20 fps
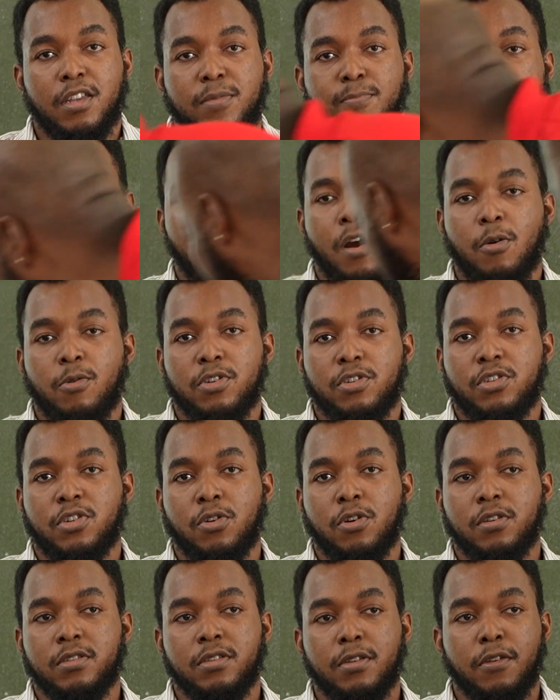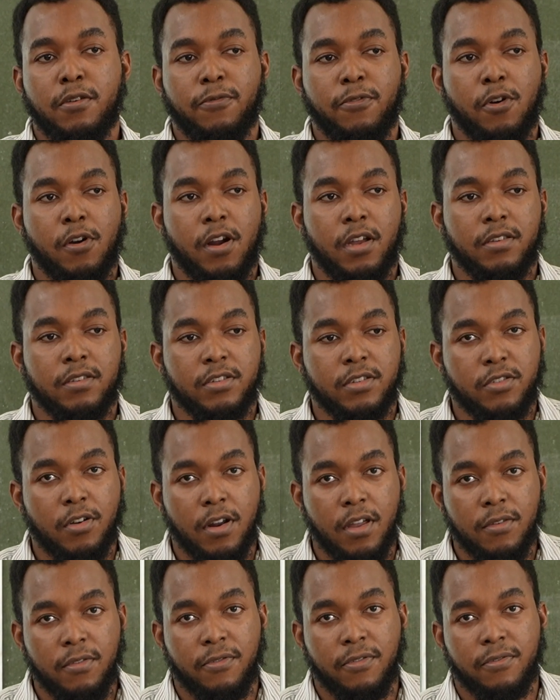part was chosen for its
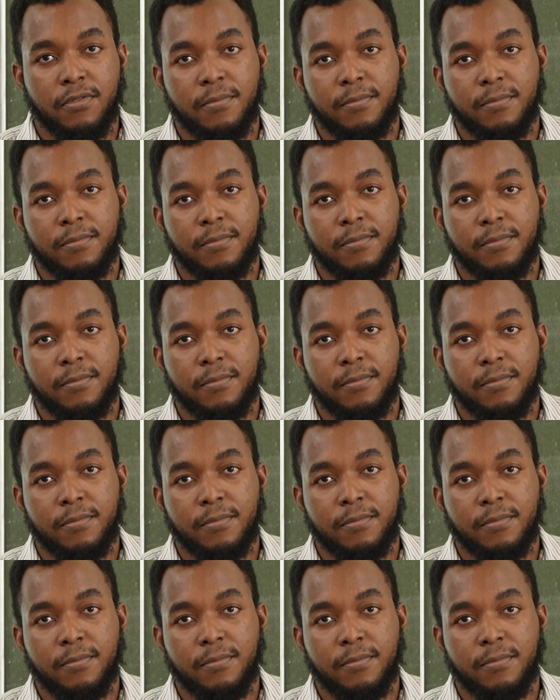strength,